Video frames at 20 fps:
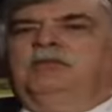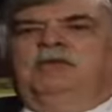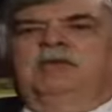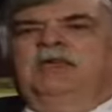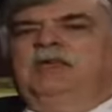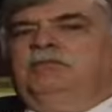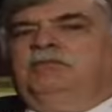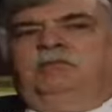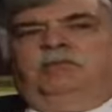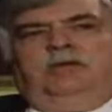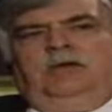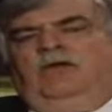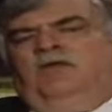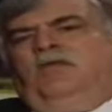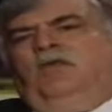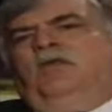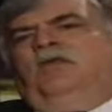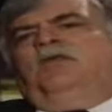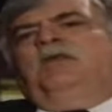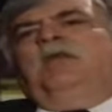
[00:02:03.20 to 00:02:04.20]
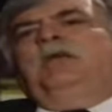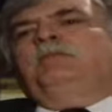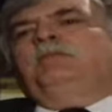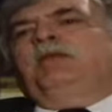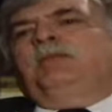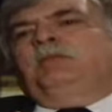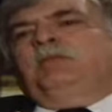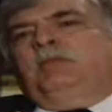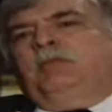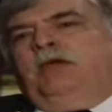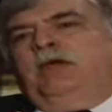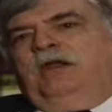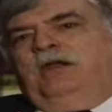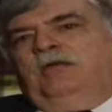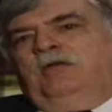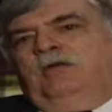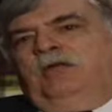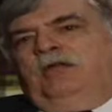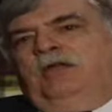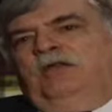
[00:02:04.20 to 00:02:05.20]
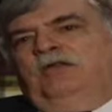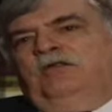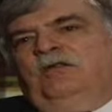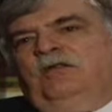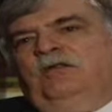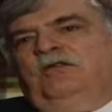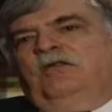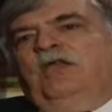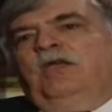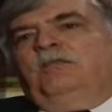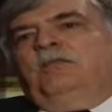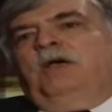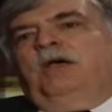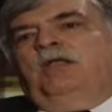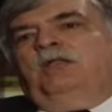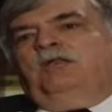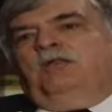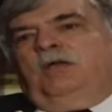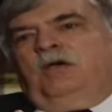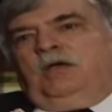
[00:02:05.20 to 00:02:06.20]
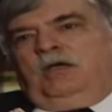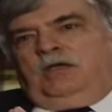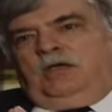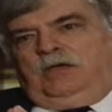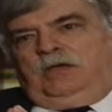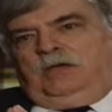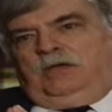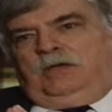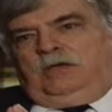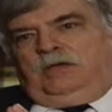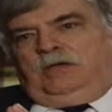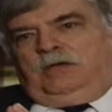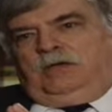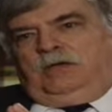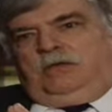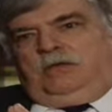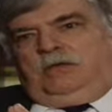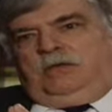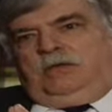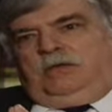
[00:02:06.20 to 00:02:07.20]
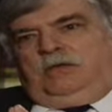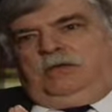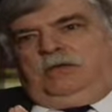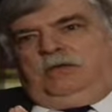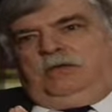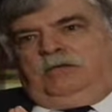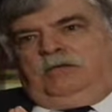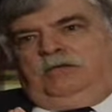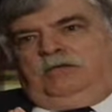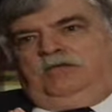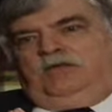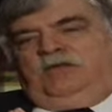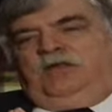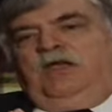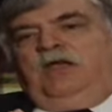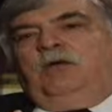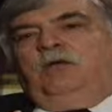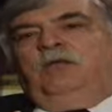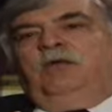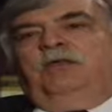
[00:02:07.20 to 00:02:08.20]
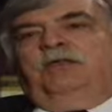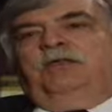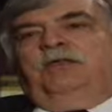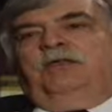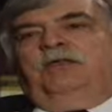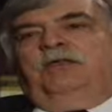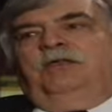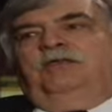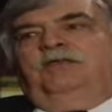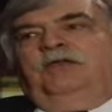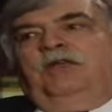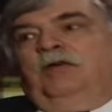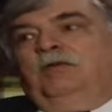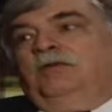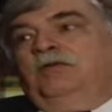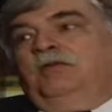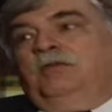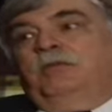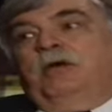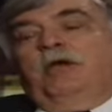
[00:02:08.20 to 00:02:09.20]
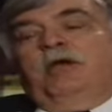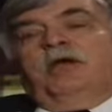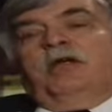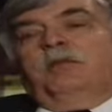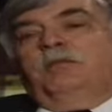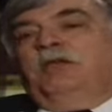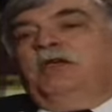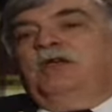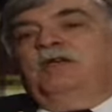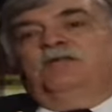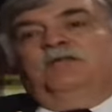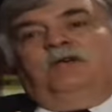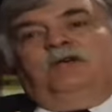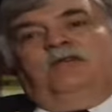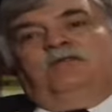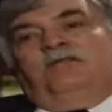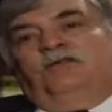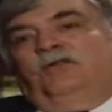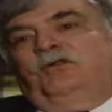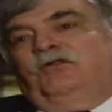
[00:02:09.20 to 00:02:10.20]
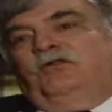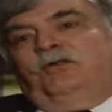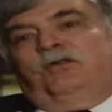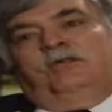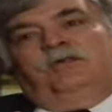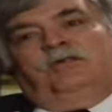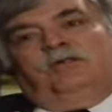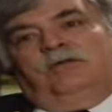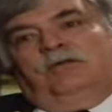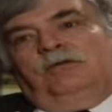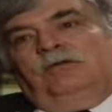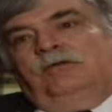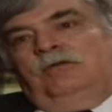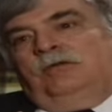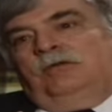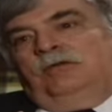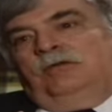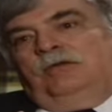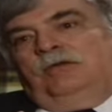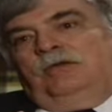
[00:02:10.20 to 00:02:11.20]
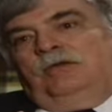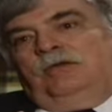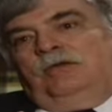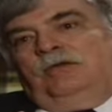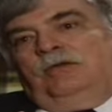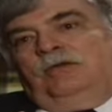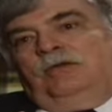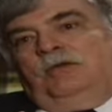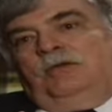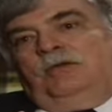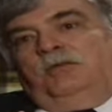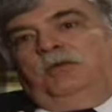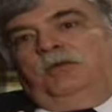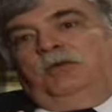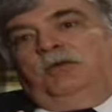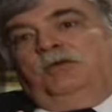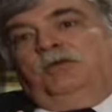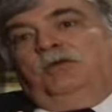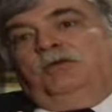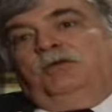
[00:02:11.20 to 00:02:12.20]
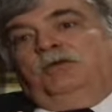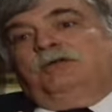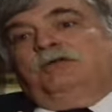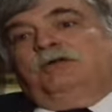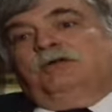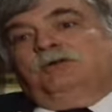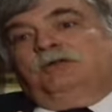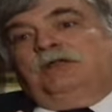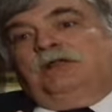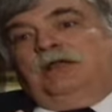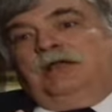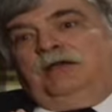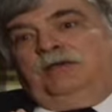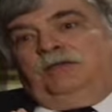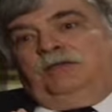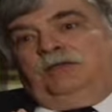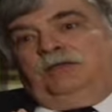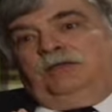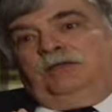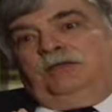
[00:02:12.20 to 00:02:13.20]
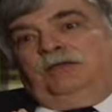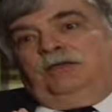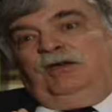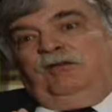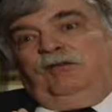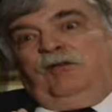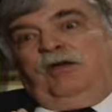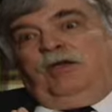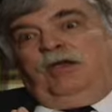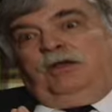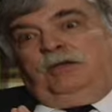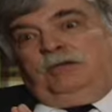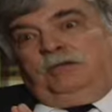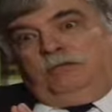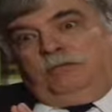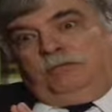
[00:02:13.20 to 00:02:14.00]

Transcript: keep, of course, keep diplomatic relations, keep on talking. Stay with, stay with America because you have no choice. I mean, who are you going to ally with? Iran?